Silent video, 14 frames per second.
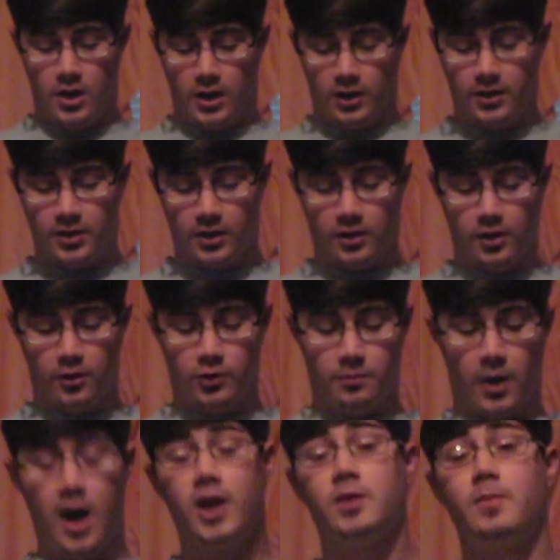This includes
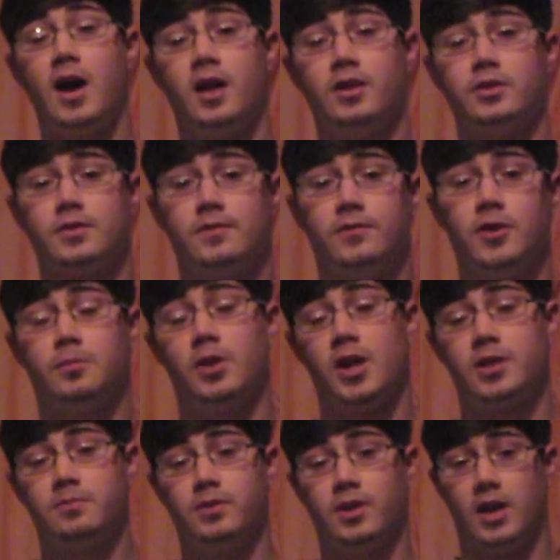body balance, foot
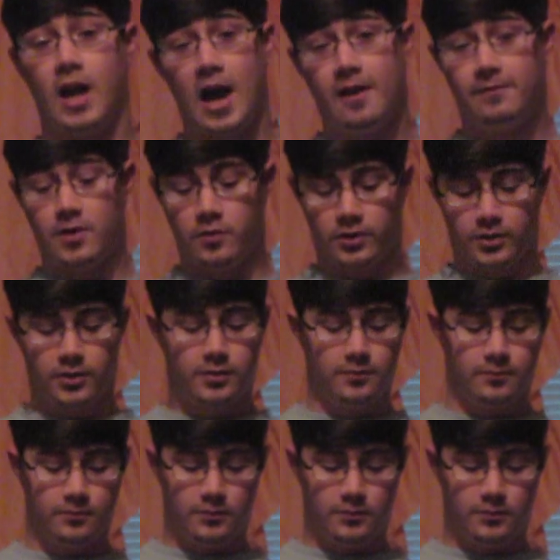placement, and eye focus.